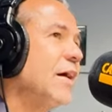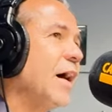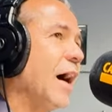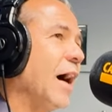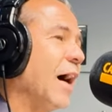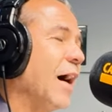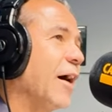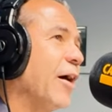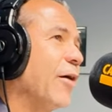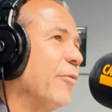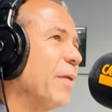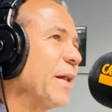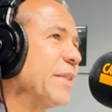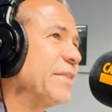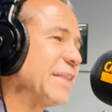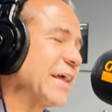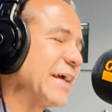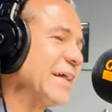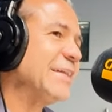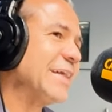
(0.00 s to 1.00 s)
Uh,
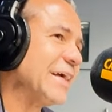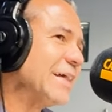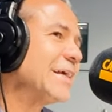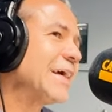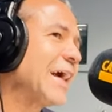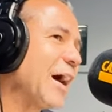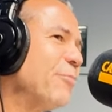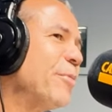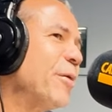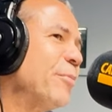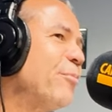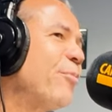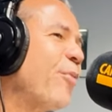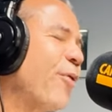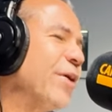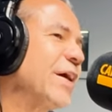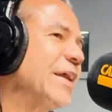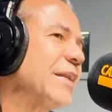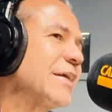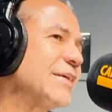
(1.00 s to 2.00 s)
but there did come a
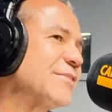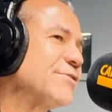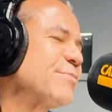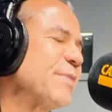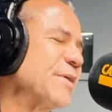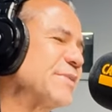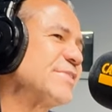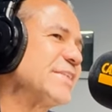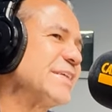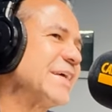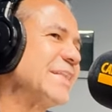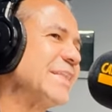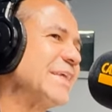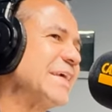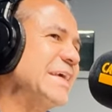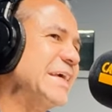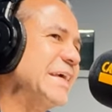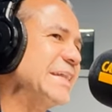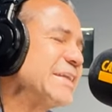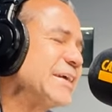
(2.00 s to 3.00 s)
point, especially in the
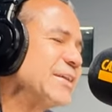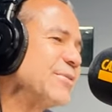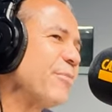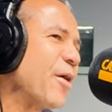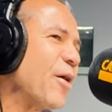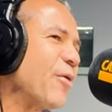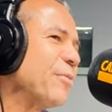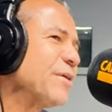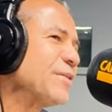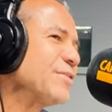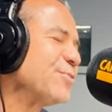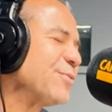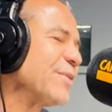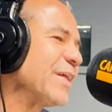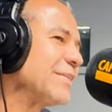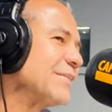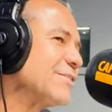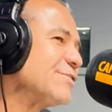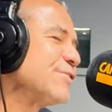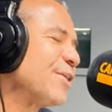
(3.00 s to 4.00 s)
heated moments
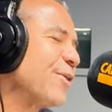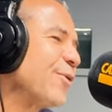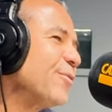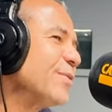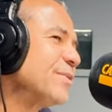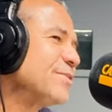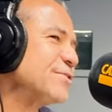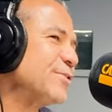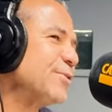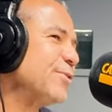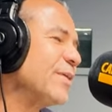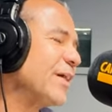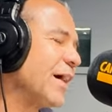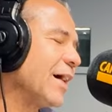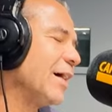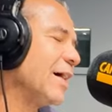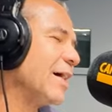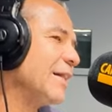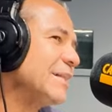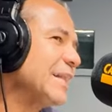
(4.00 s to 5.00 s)
when the show was do,
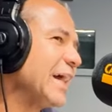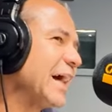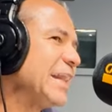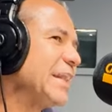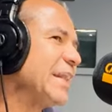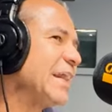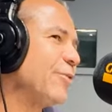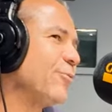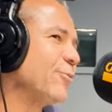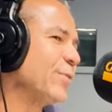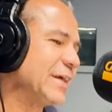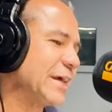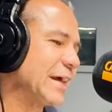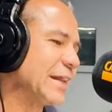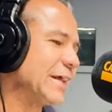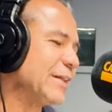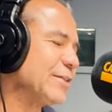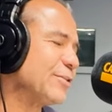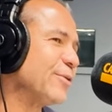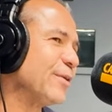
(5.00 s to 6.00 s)
uh, done and we're
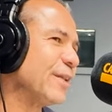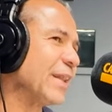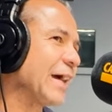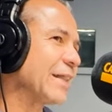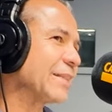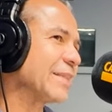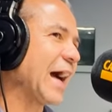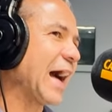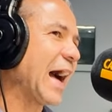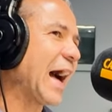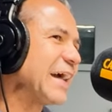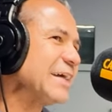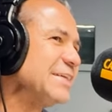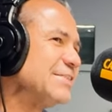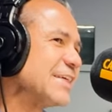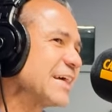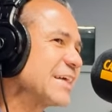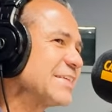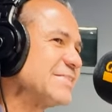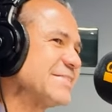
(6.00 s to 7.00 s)
getting to like the
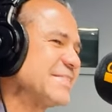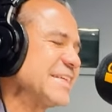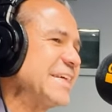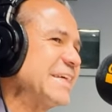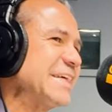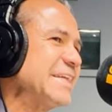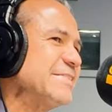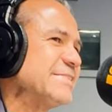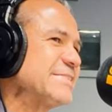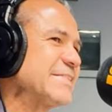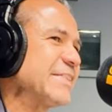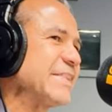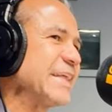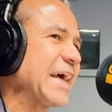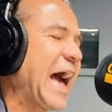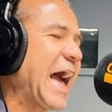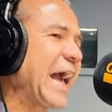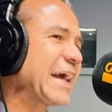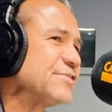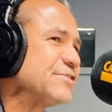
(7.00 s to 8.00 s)
hijack scenes and
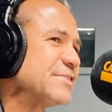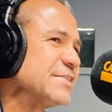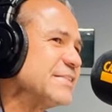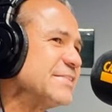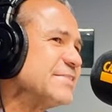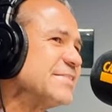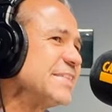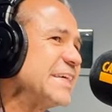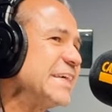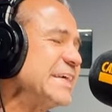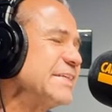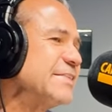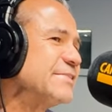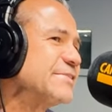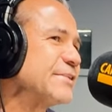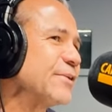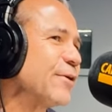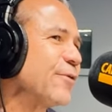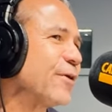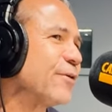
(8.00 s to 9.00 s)
the action
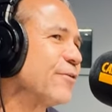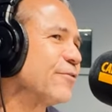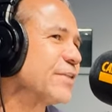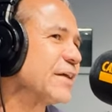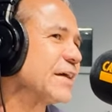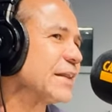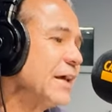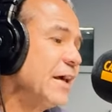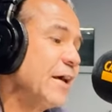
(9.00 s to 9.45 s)
scenes and all of that,